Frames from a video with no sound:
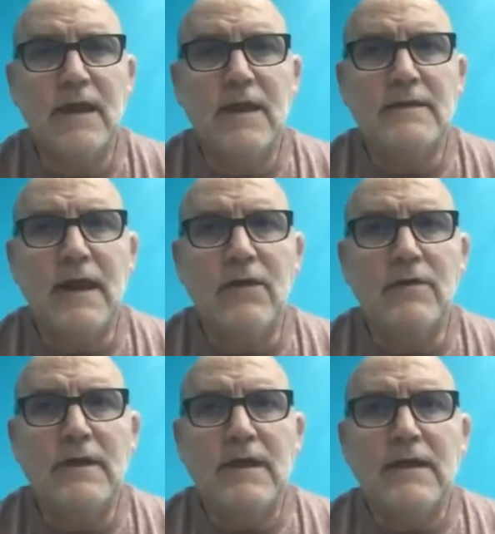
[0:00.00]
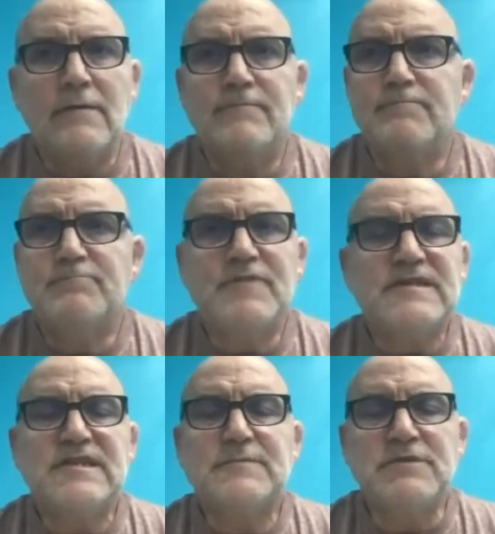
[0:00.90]
Now,
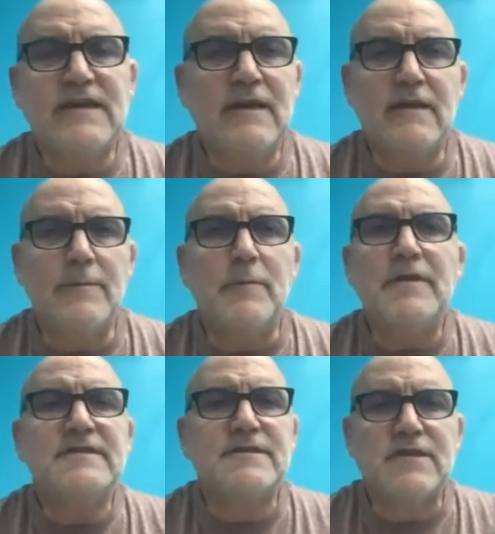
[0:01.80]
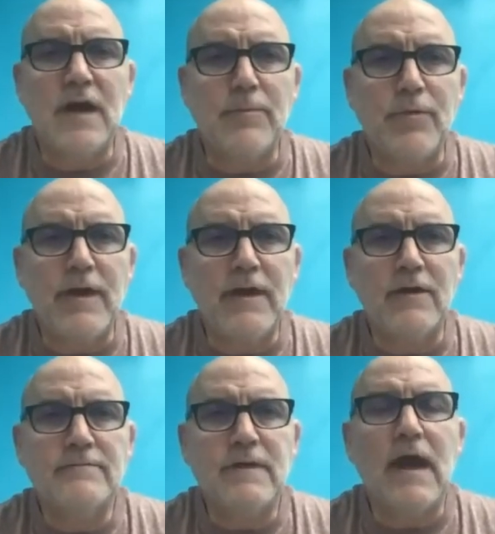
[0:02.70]
let's just pretend I'm a business
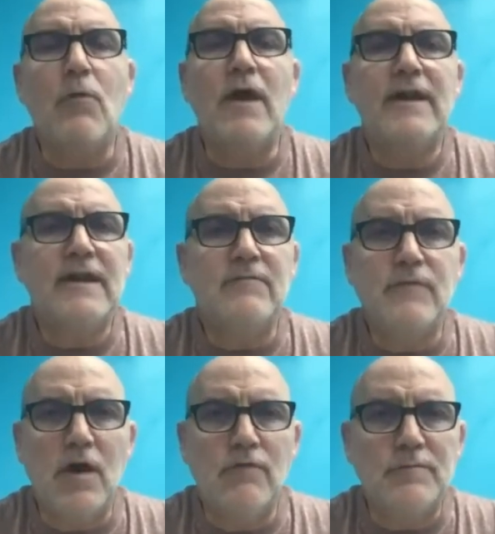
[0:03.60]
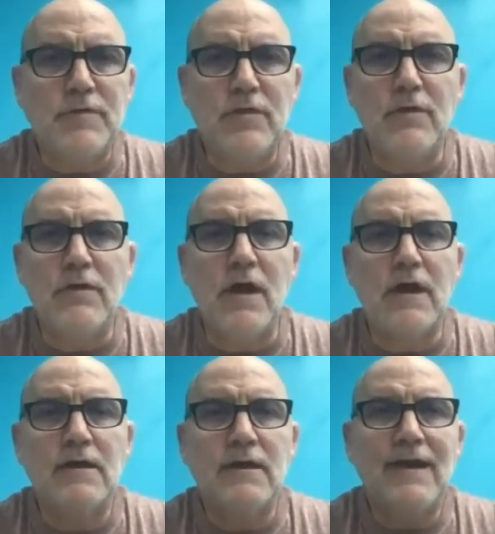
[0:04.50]
operator. I want to get involved with Plurilock.
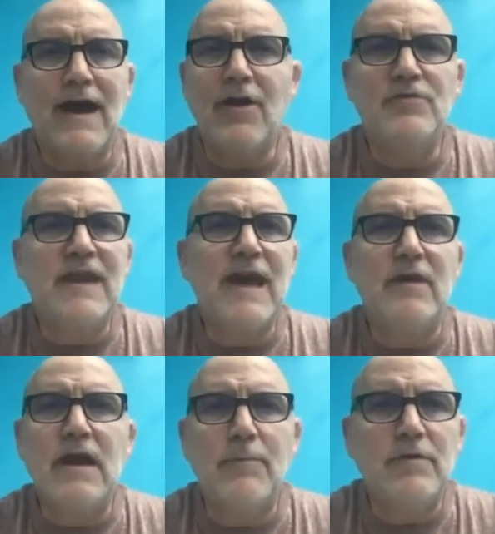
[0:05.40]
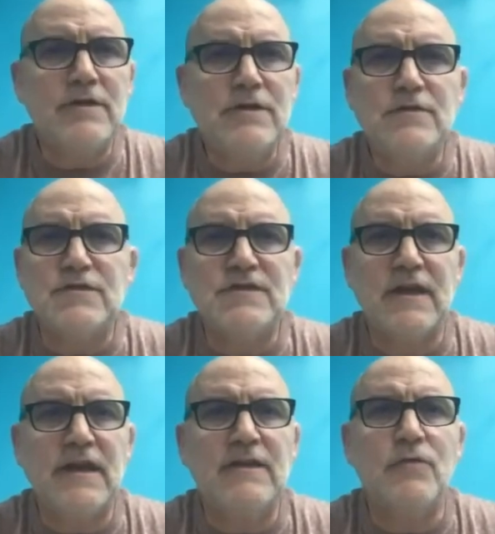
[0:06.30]
I only have a couple of users
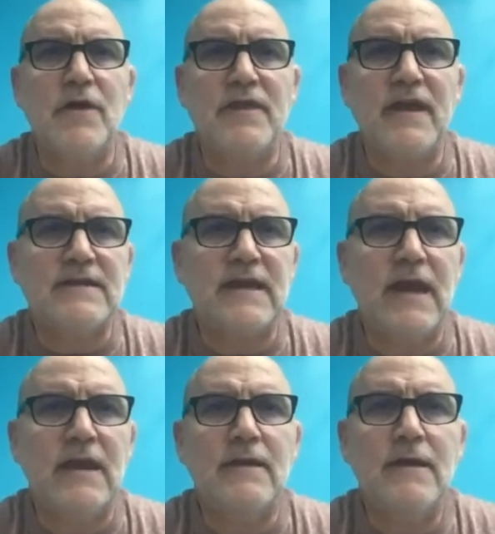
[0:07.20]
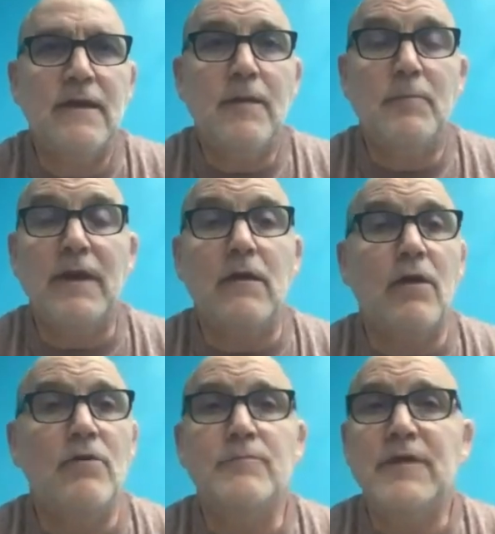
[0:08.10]
I need to authenticate, but
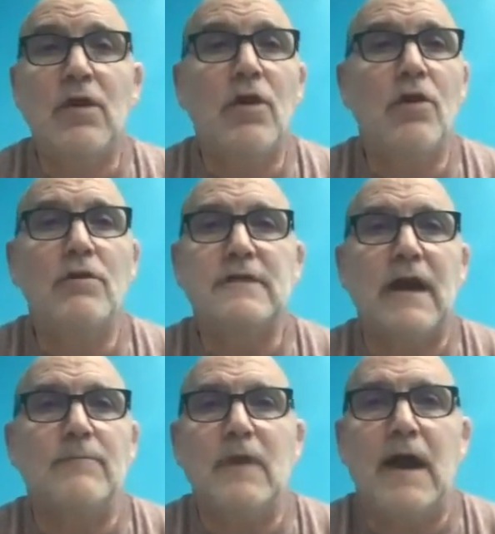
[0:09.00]
oh and behold, I'm